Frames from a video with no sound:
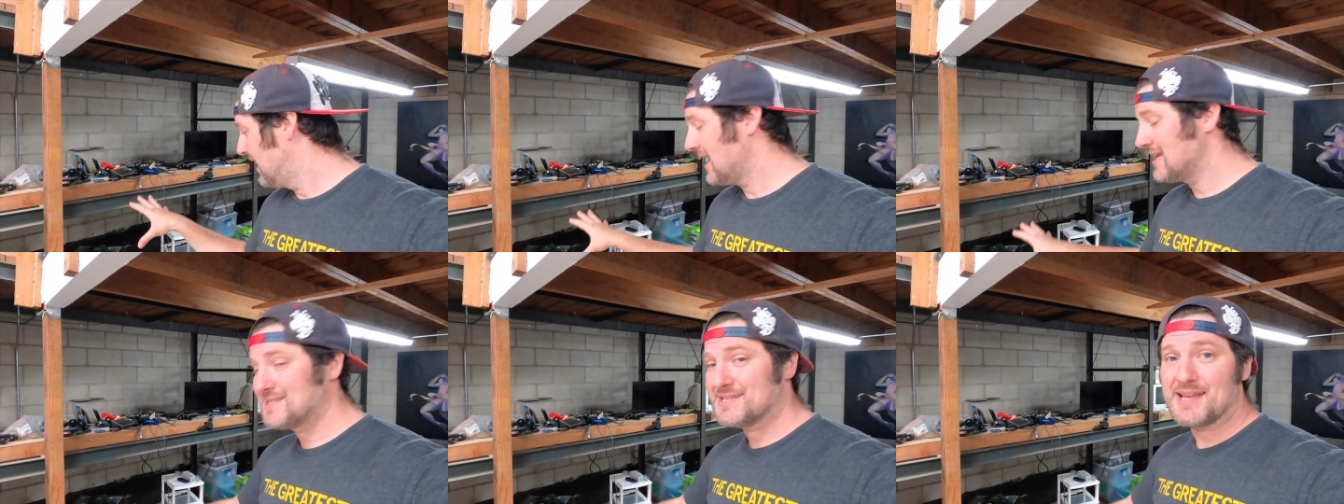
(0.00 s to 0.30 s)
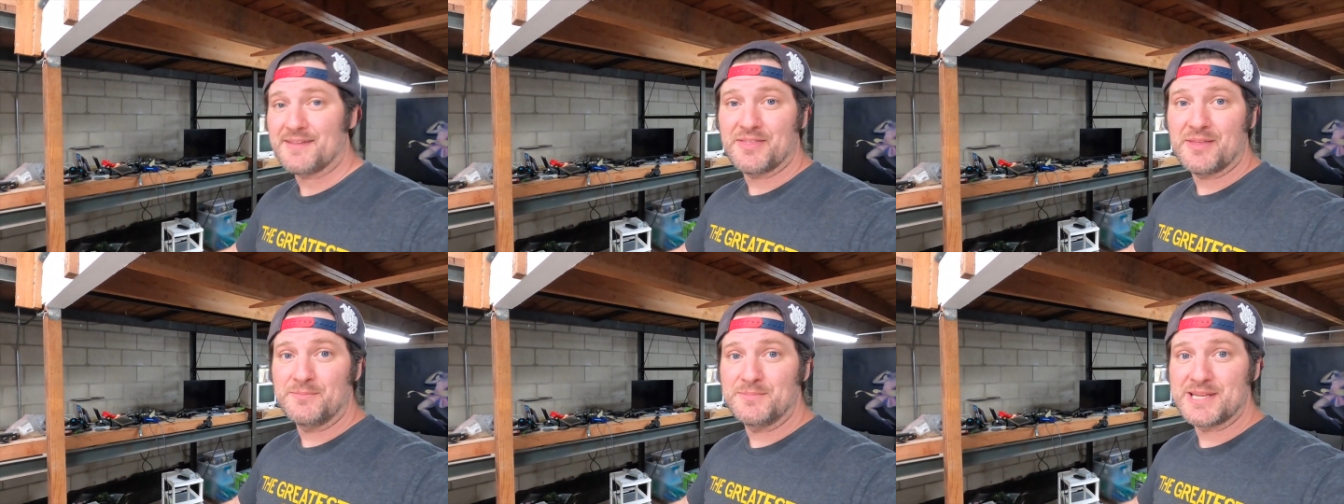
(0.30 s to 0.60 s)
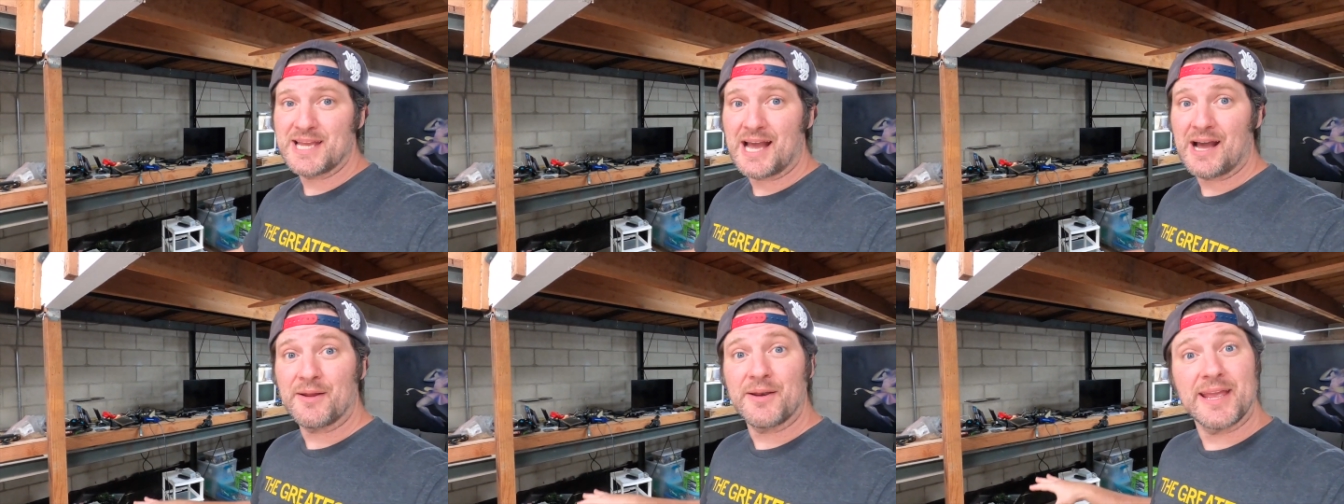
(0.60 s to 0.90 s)
I set them
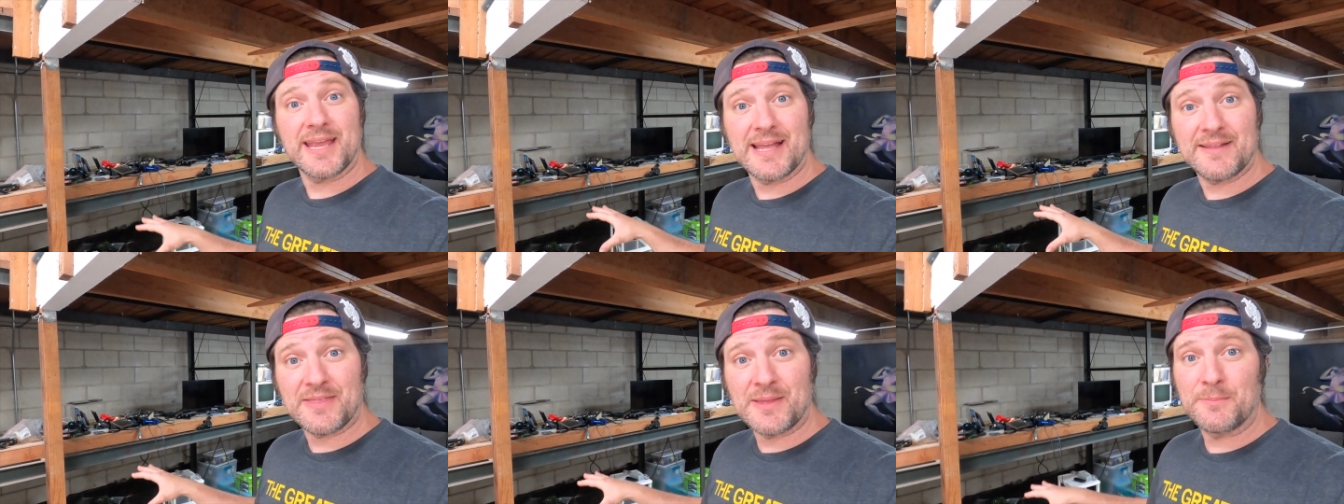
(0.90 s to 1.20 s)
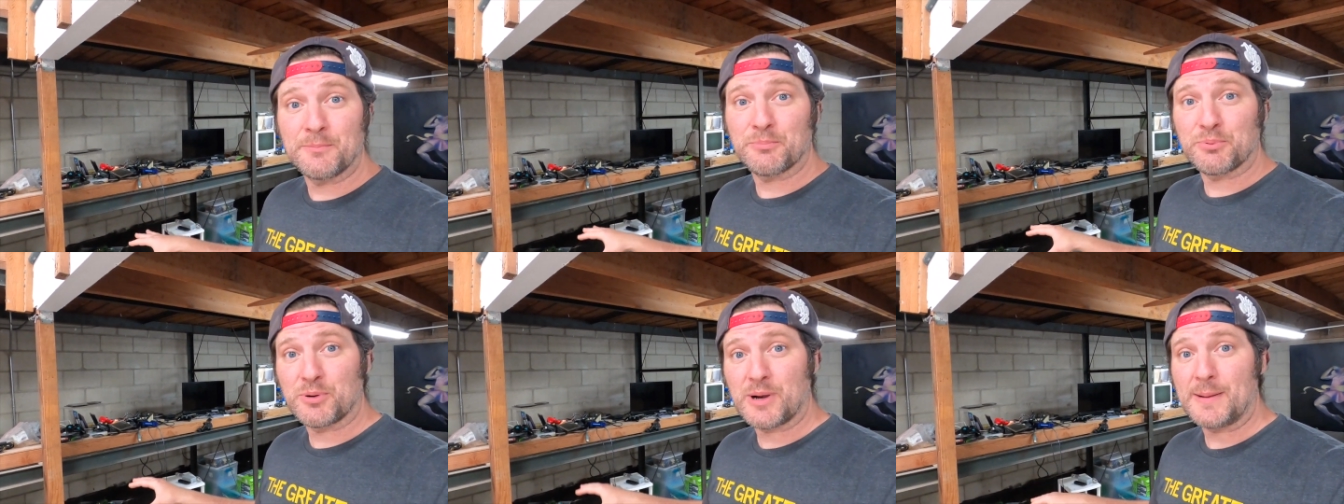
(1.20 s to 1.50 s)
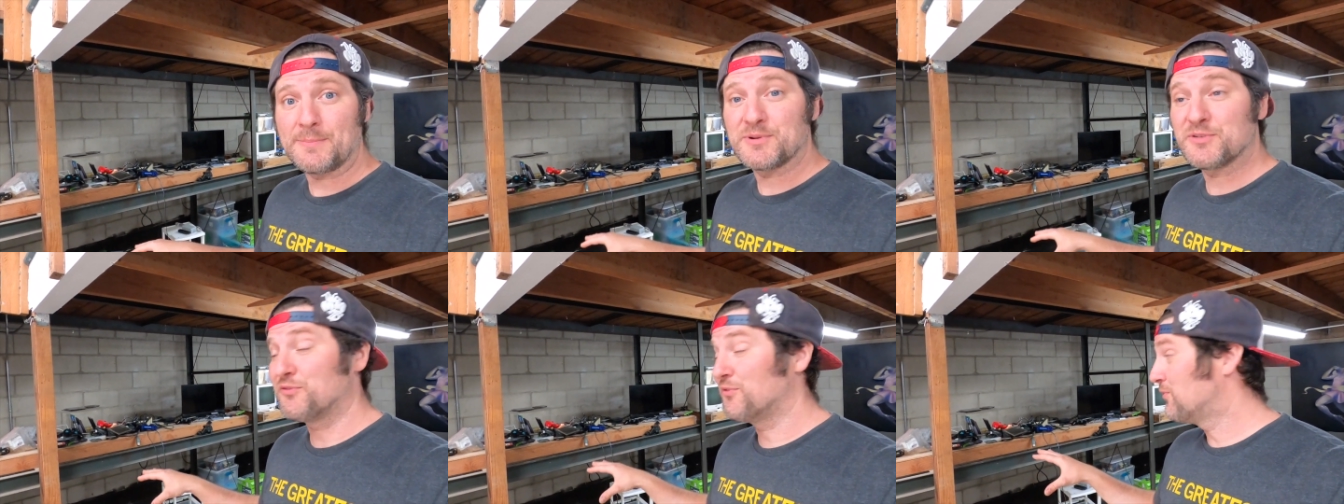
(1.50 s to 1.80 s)
down, I get them
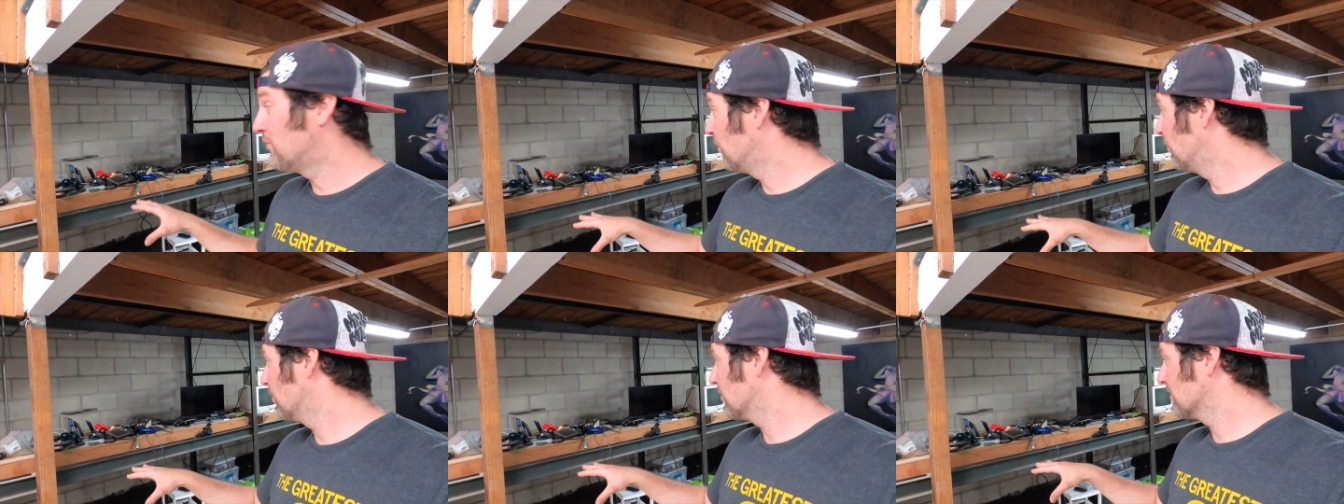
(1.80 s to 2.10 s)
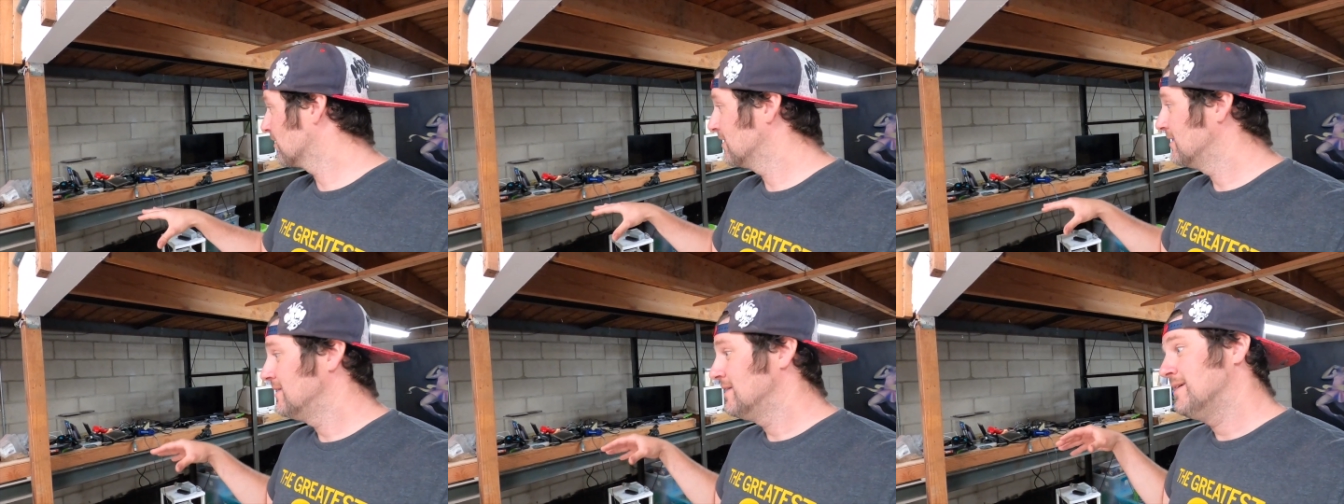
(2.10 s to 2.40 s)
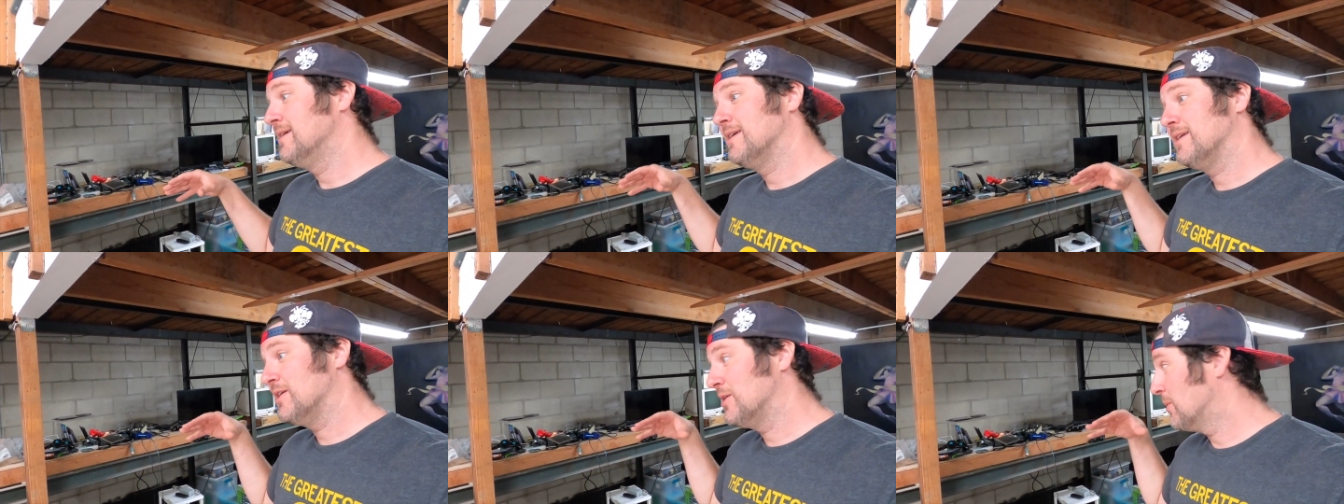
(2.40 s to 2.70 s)
prepped for,
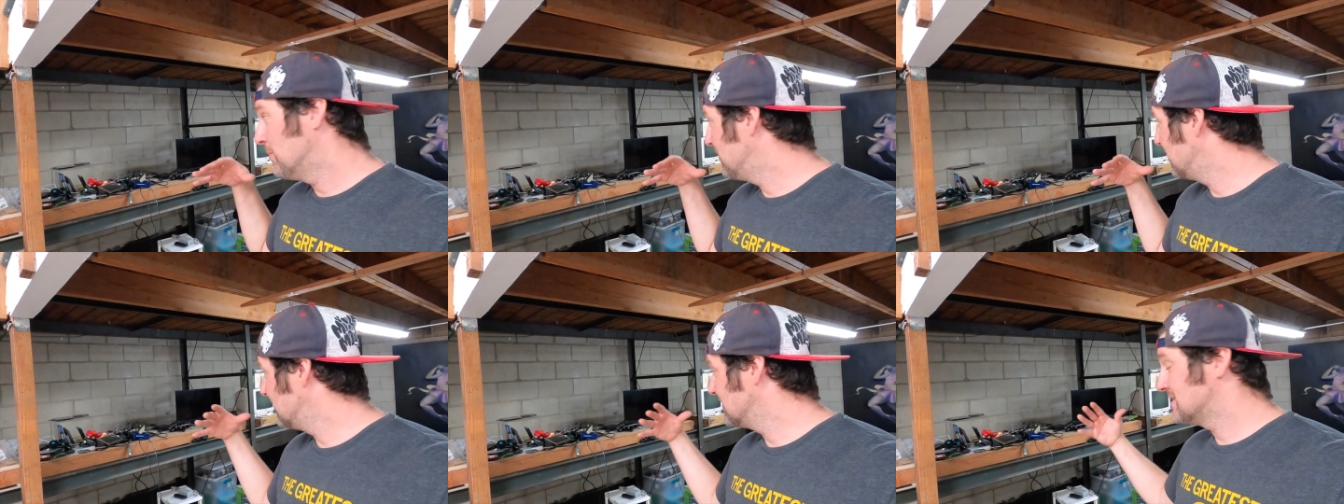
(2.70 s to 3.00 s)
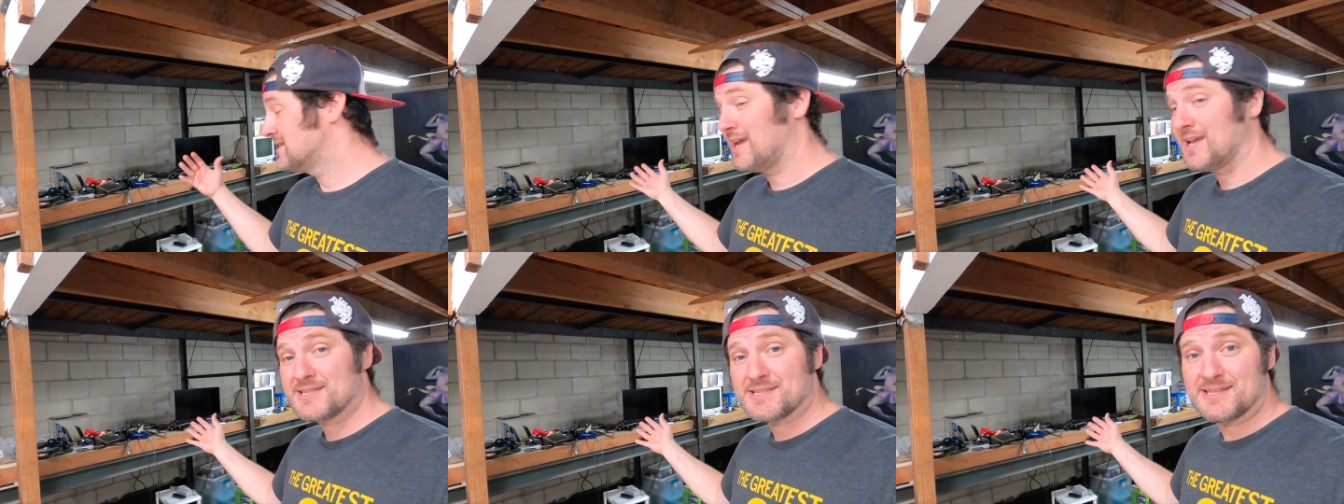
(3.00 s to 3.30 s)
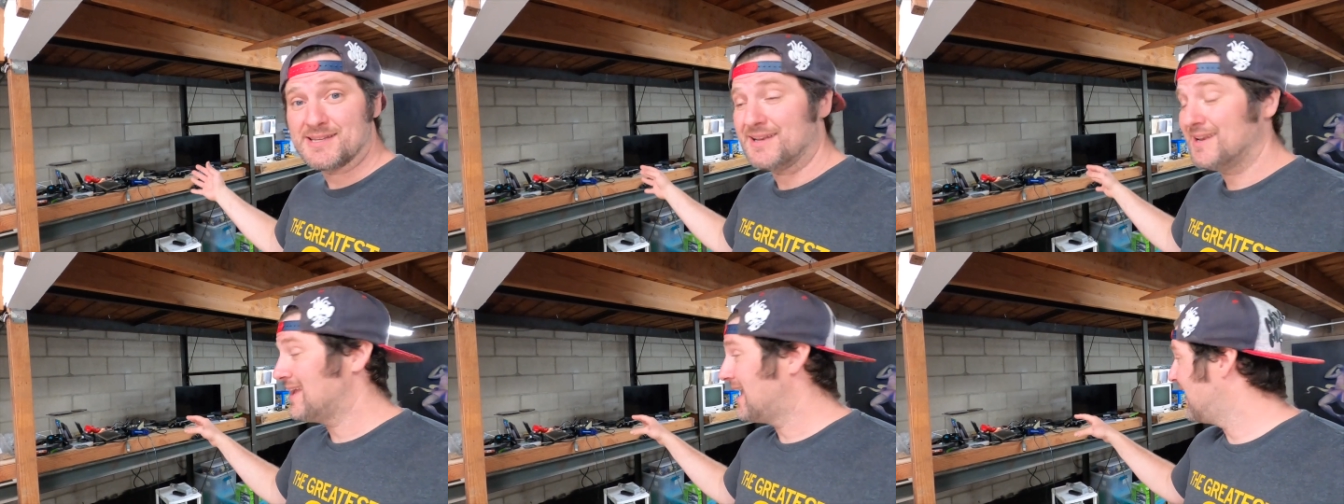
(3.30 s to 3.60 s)
being
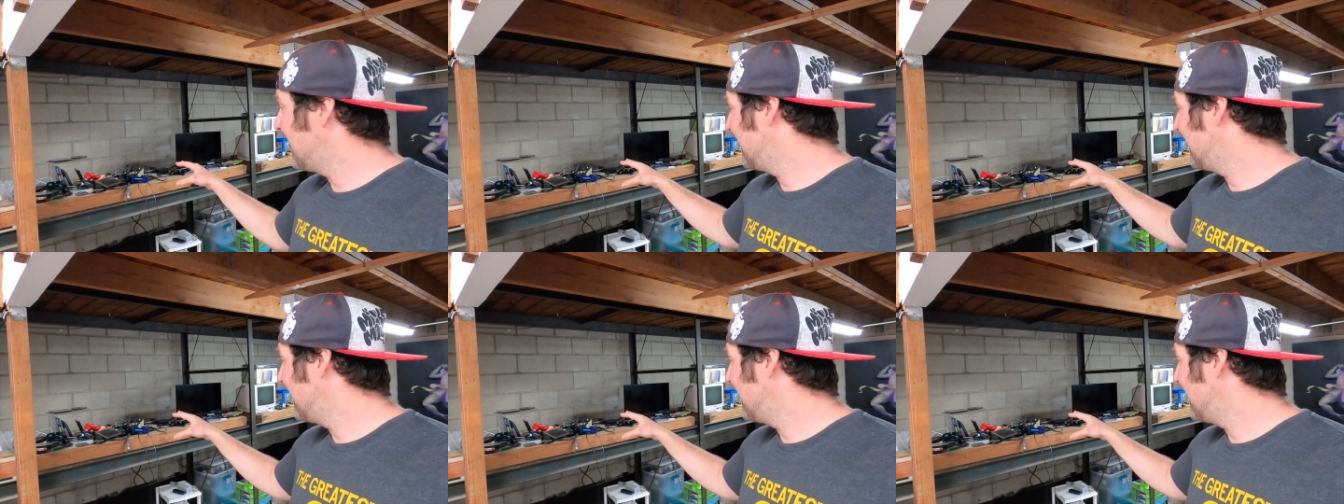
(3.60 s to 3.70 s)
tested.